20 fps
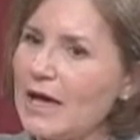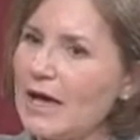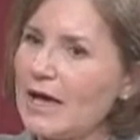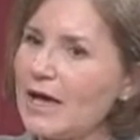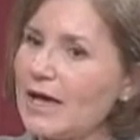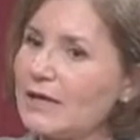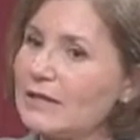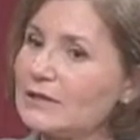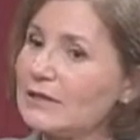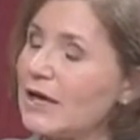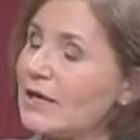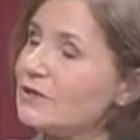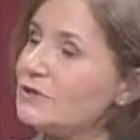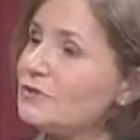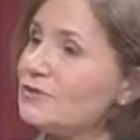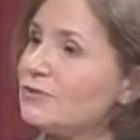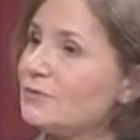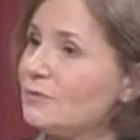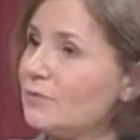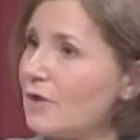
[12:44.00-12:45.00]
And I
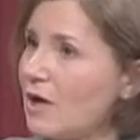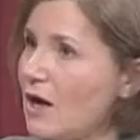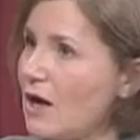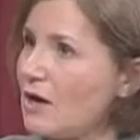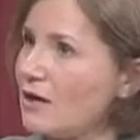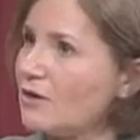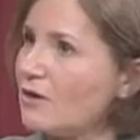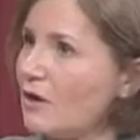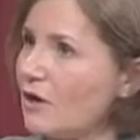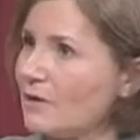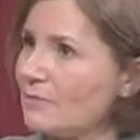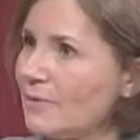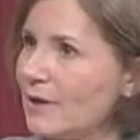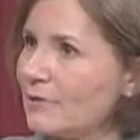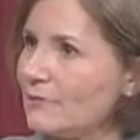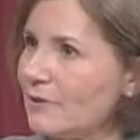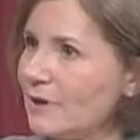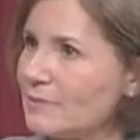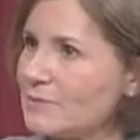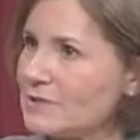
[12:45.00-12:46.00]
do a blog on my
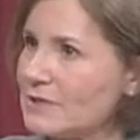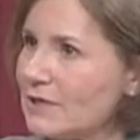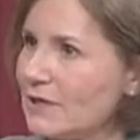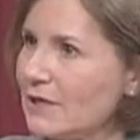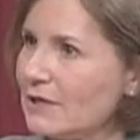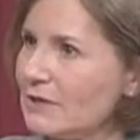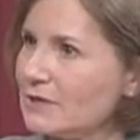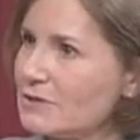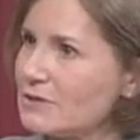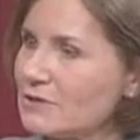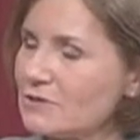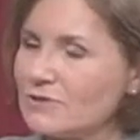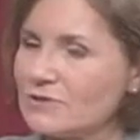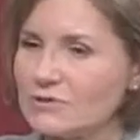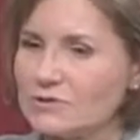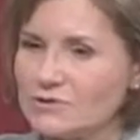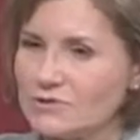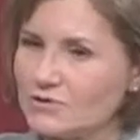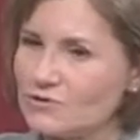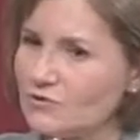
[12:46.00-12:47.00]
website, so
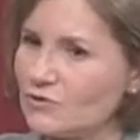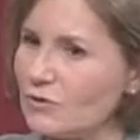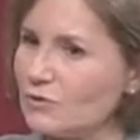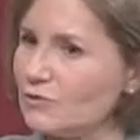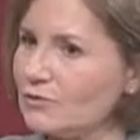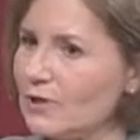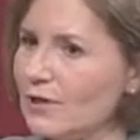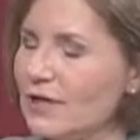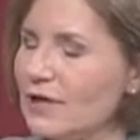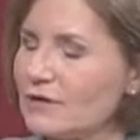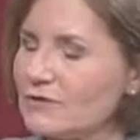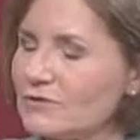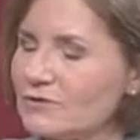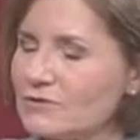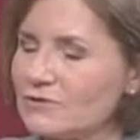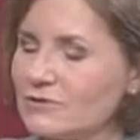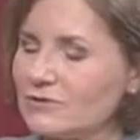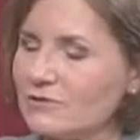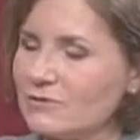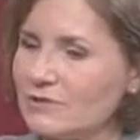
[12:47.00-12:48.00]
just scroll down
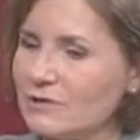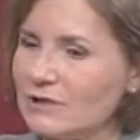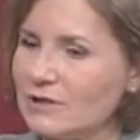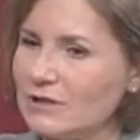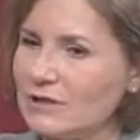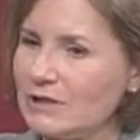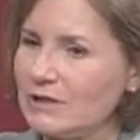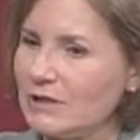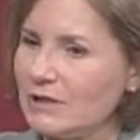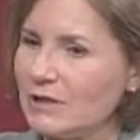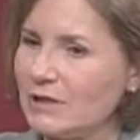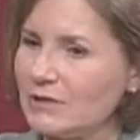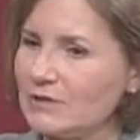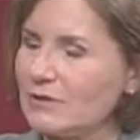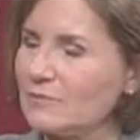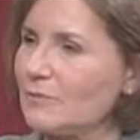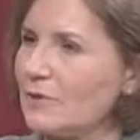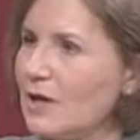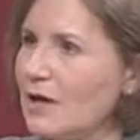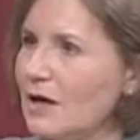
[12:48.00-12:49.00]
to
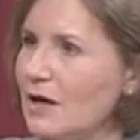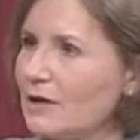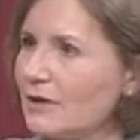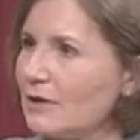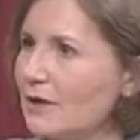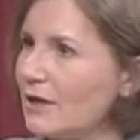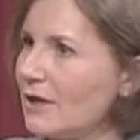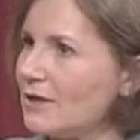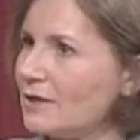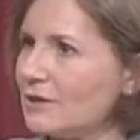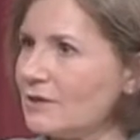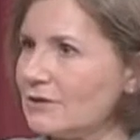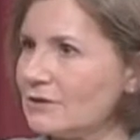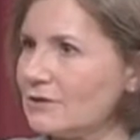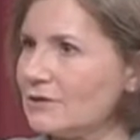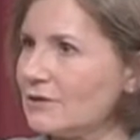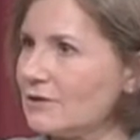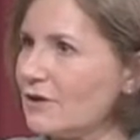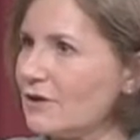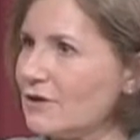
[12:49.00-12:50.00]
the blog and then
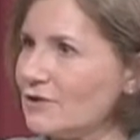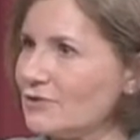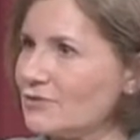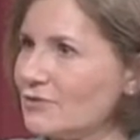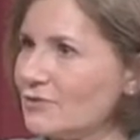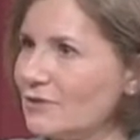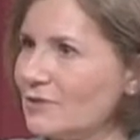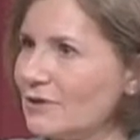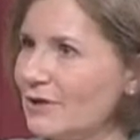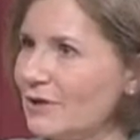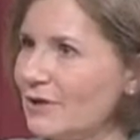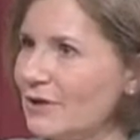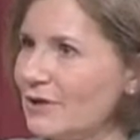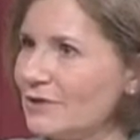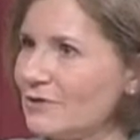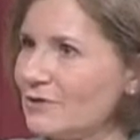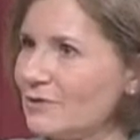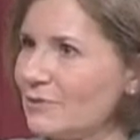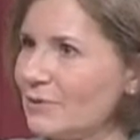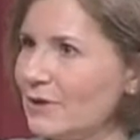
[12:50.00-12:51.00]
click onto it,
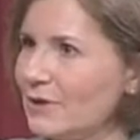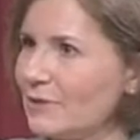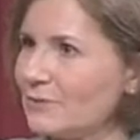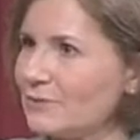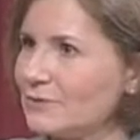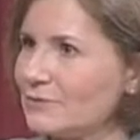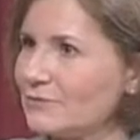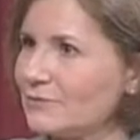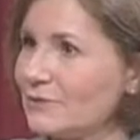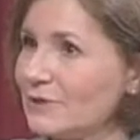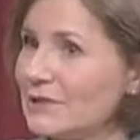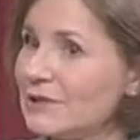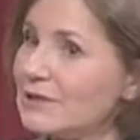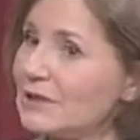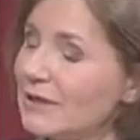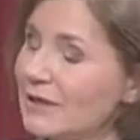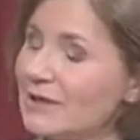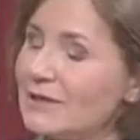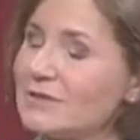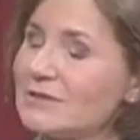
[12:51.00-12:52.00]
and you'll be able to read the
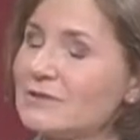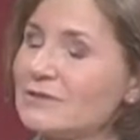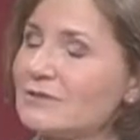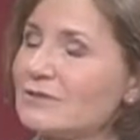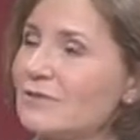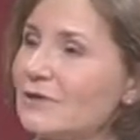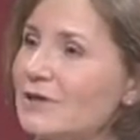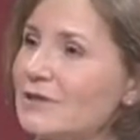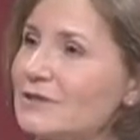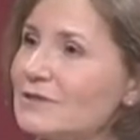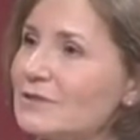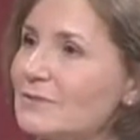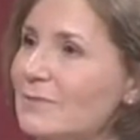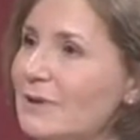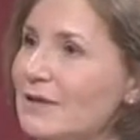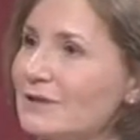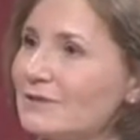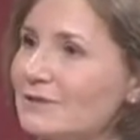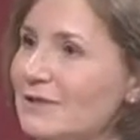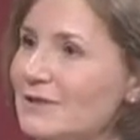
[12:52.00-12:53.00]
latest and the greatest
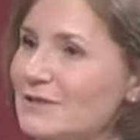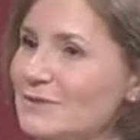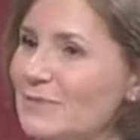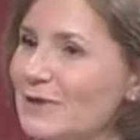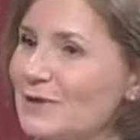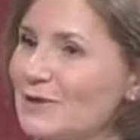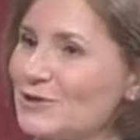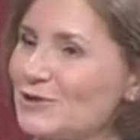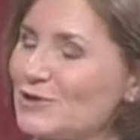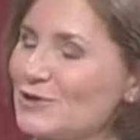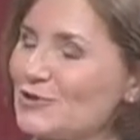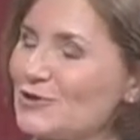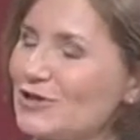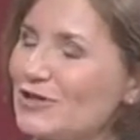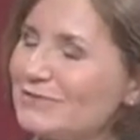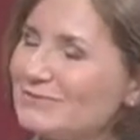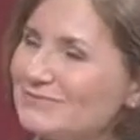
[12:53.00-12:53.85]
about cosmetic surgery.